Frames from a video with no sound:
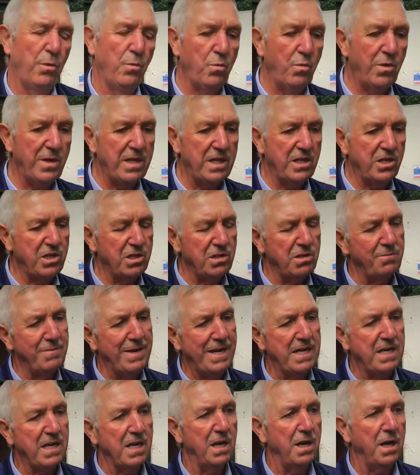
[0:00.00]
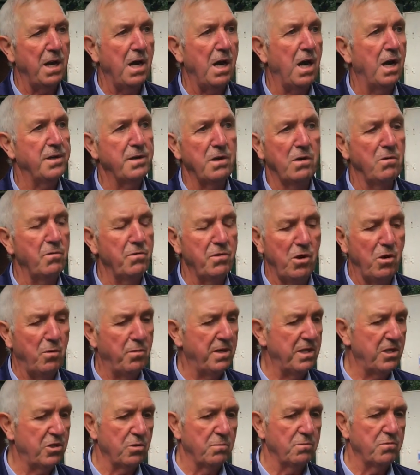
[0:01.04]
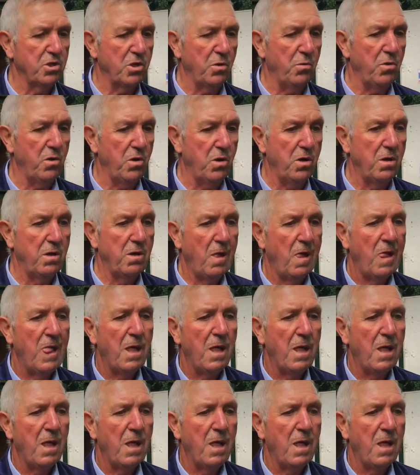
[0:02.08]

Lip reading: whether she'll make it or not, I don't know, but it's up to her.